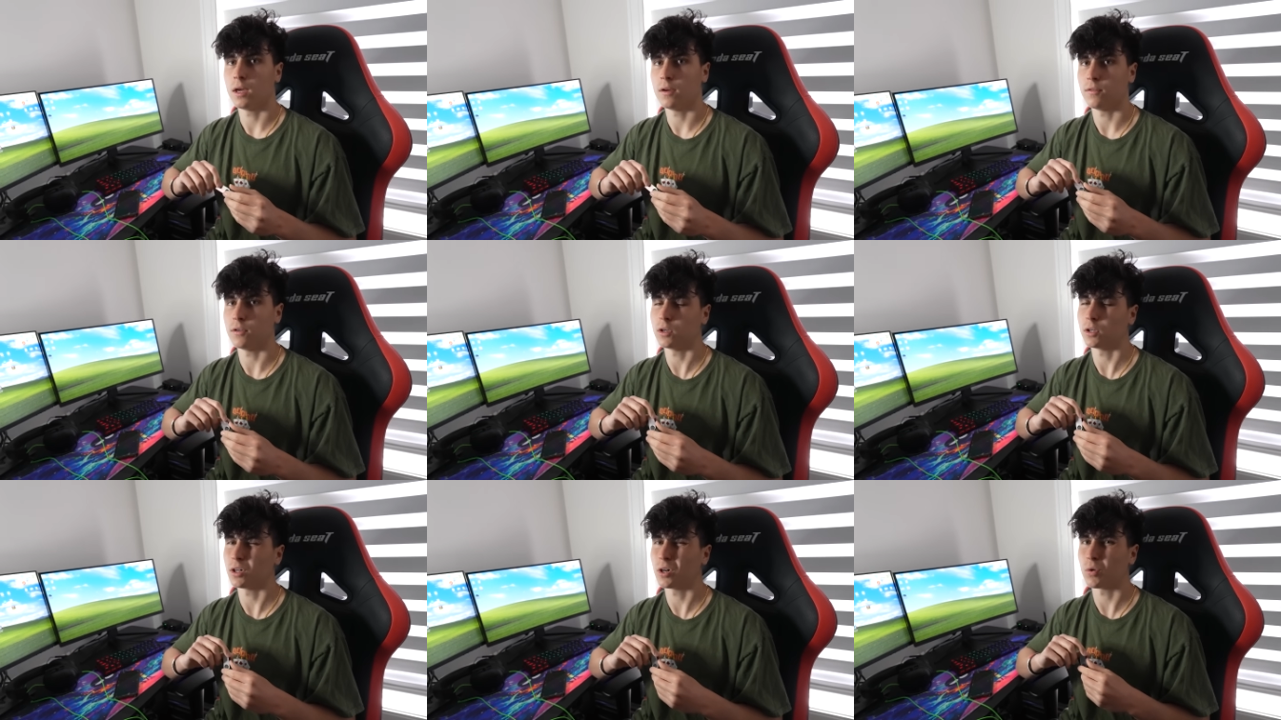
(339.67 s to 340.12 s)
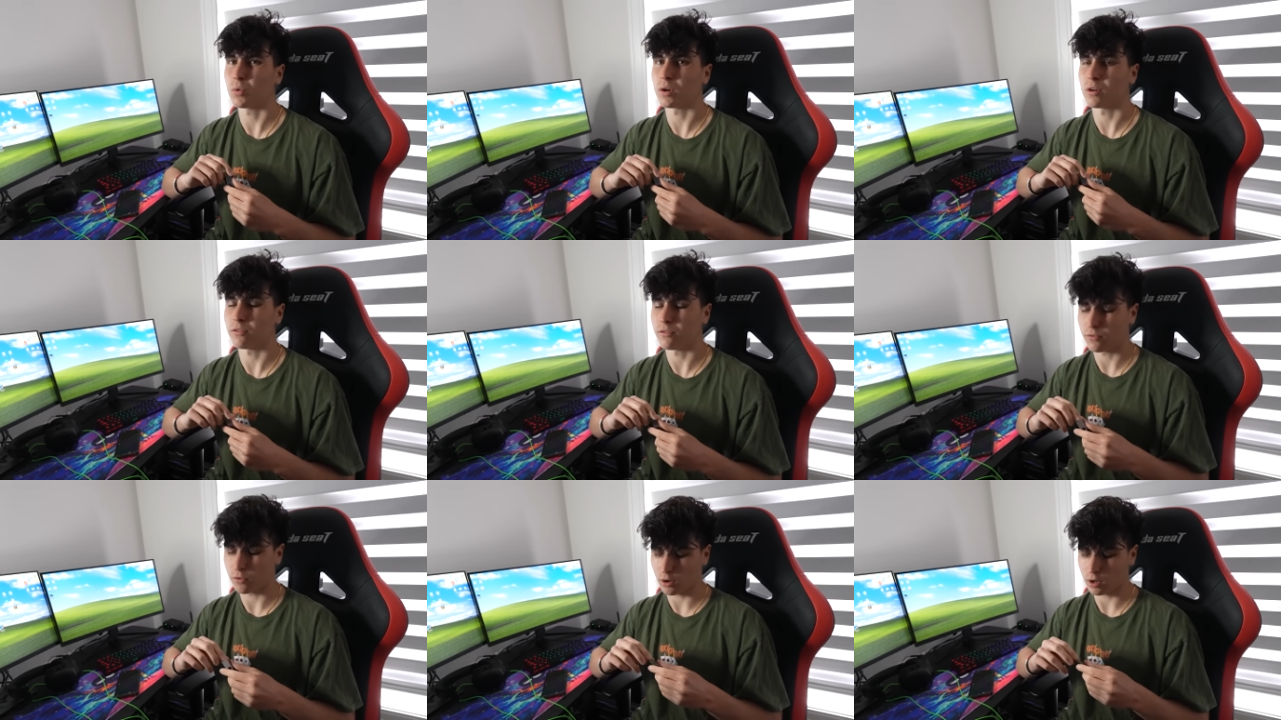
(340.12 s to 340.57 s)
If you don't know what
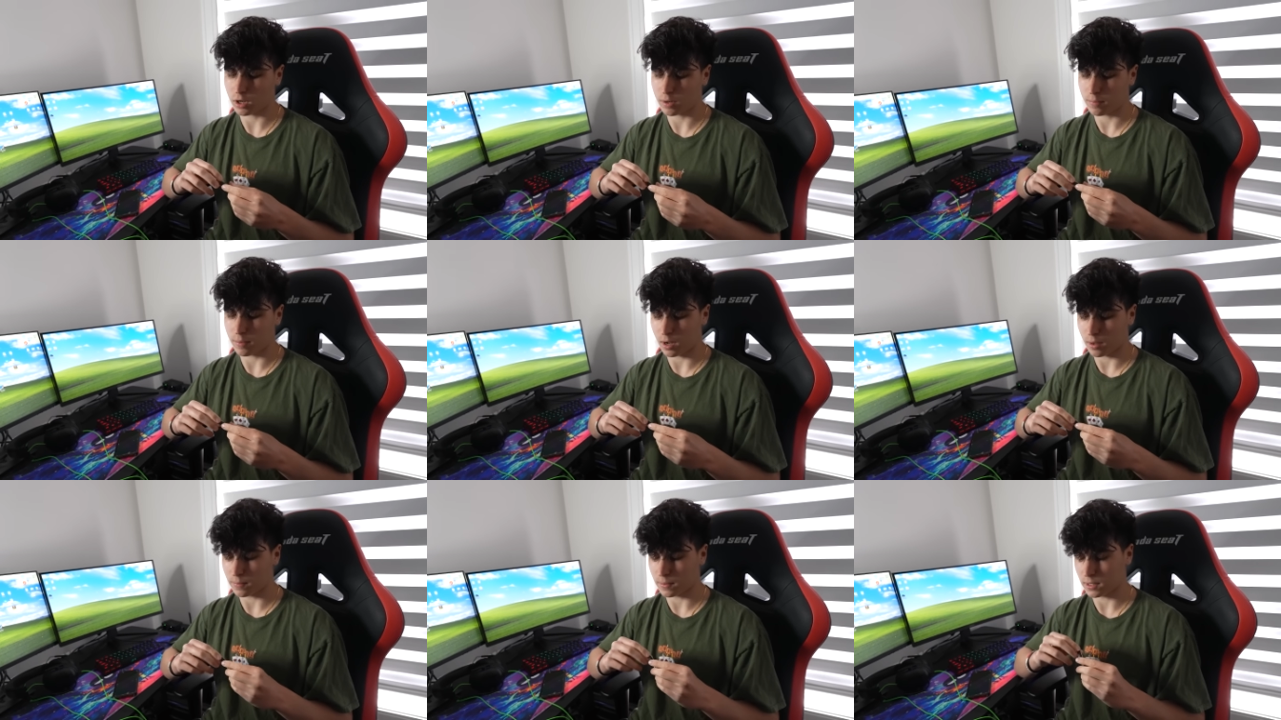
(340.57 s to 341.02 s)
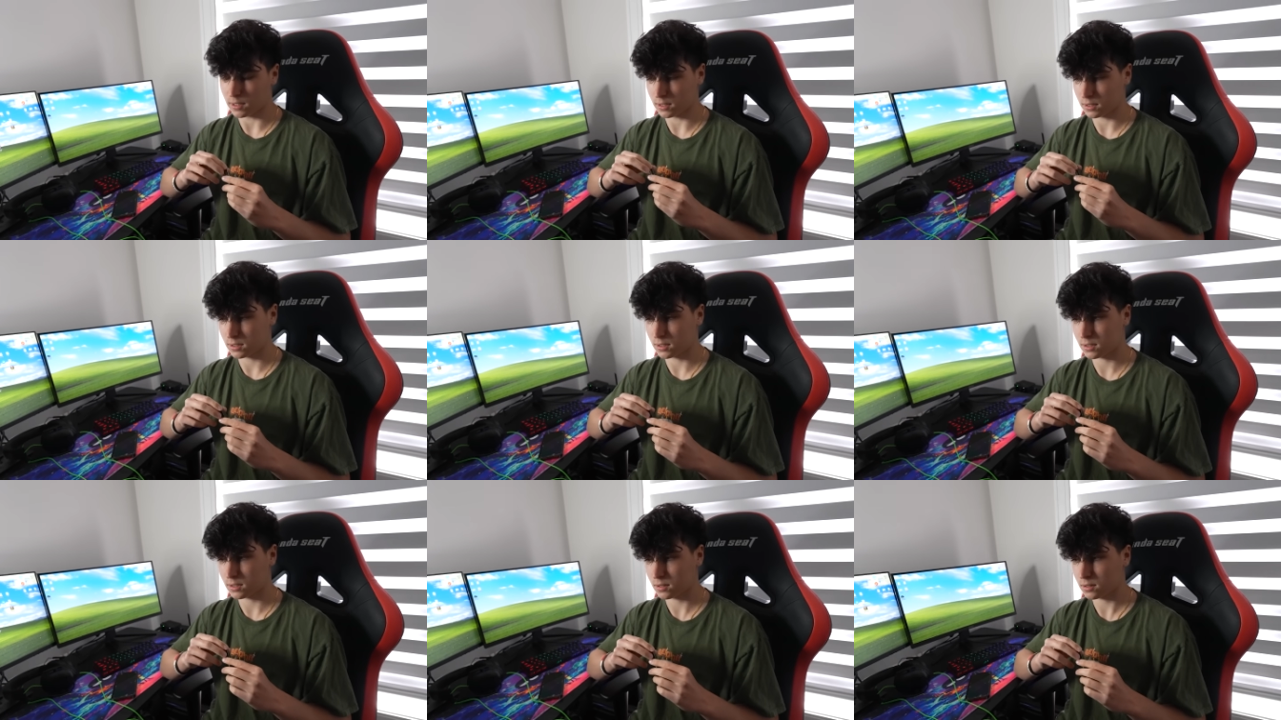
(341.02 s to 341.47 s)
a fork bomb
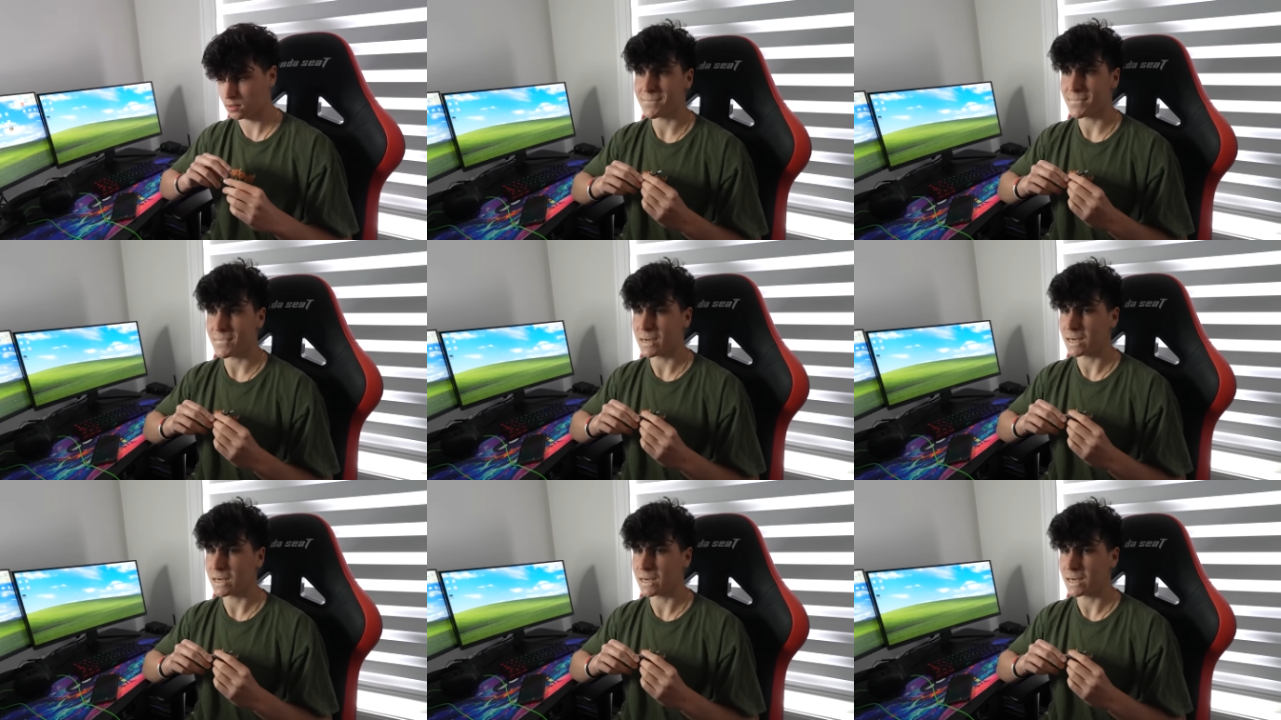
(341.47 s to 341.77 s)
is,